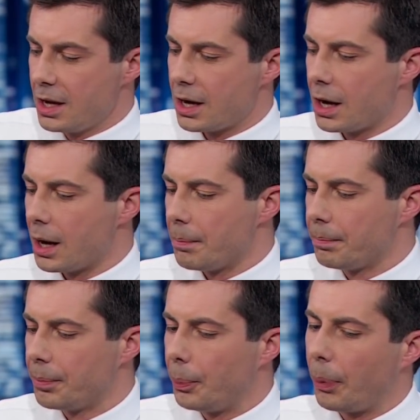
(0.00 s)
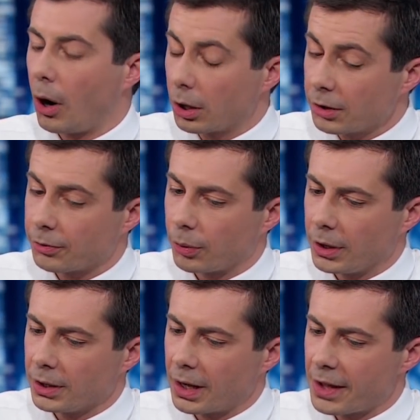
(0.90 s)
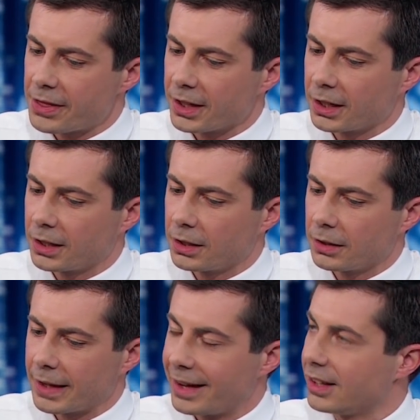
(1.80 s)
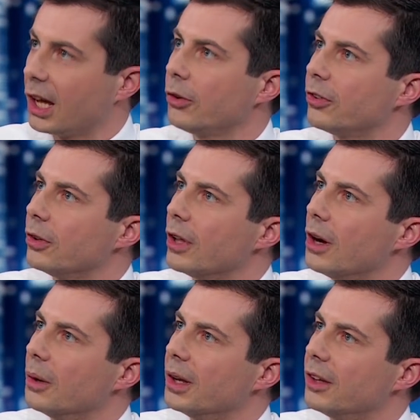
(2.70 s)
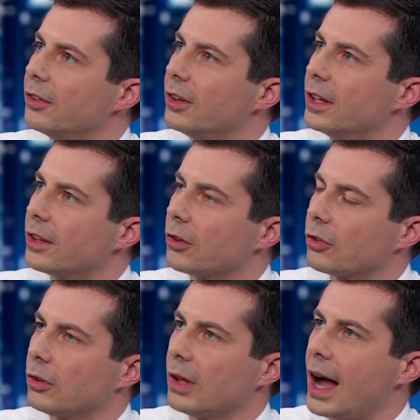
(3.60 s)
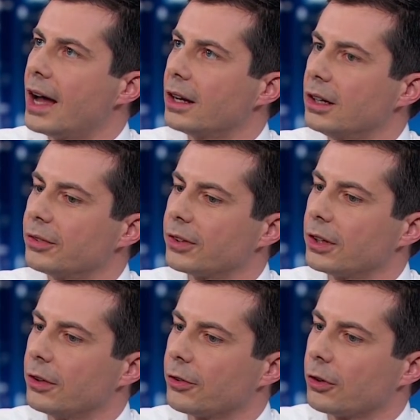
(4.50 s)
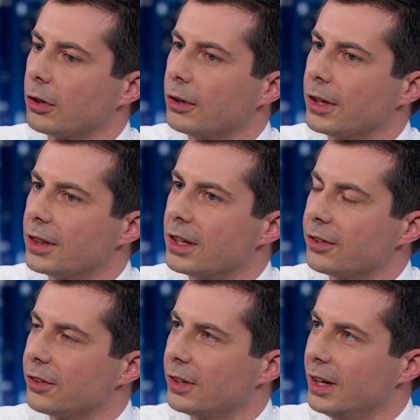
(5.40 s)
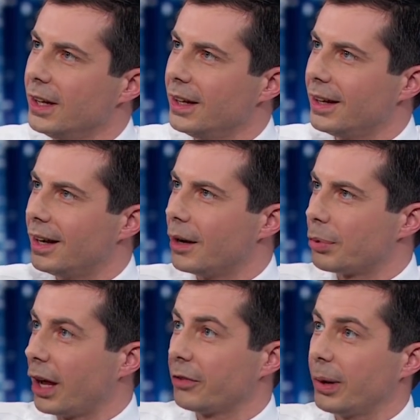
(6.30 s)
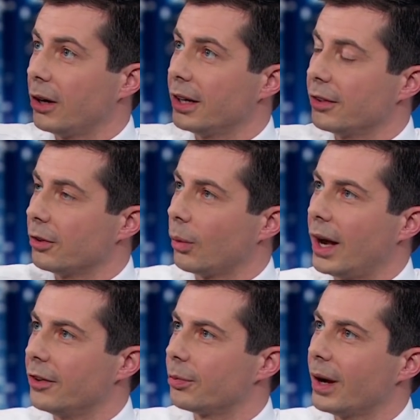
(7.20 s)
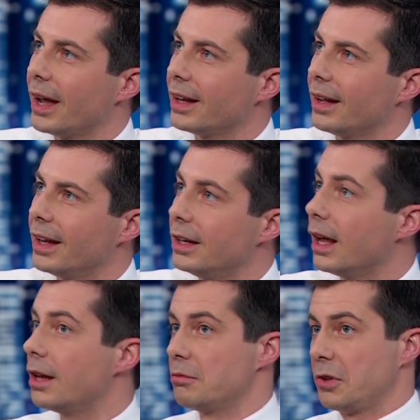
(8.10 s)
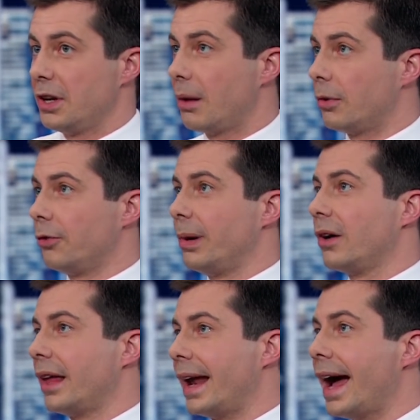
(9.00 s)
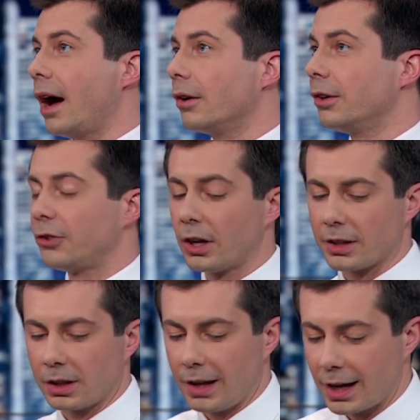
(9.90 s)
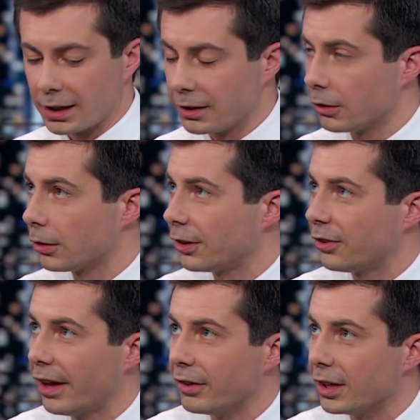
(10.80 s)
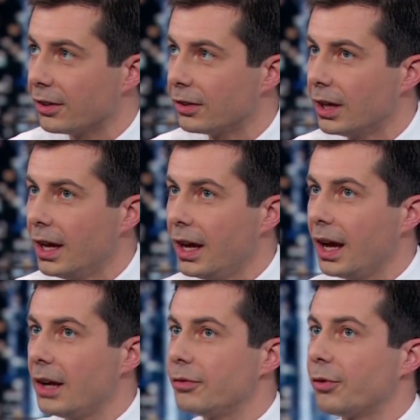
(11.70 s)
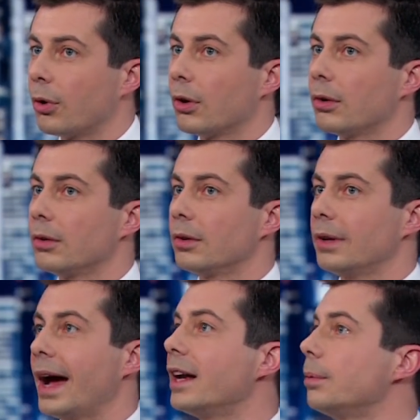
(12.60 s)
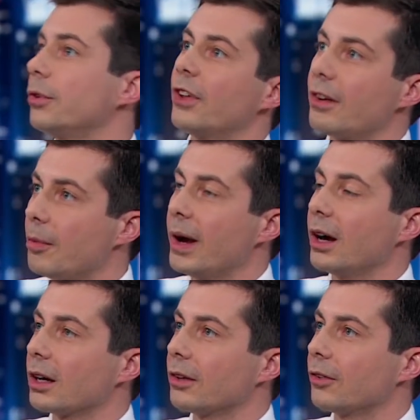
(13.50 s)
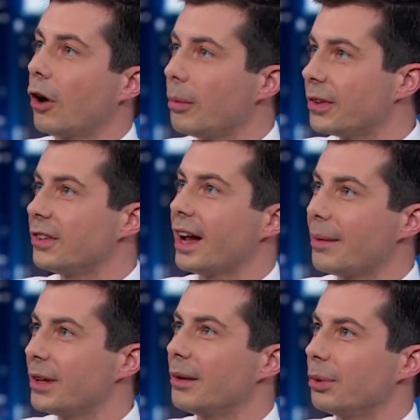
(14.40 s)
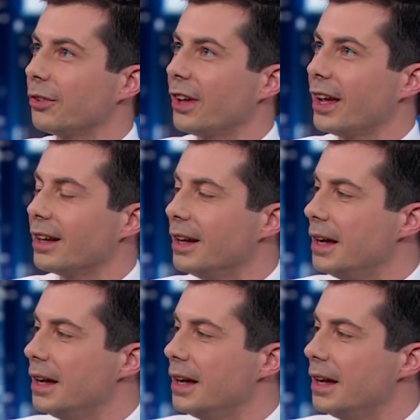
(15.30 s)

Part of what I think that tells you, though, is that there's a lot of concern that this prosperity isn't widespread. And the numbers bear that out. You start the clock in the early 70s, and for 90% of Americans, all but the top 10%,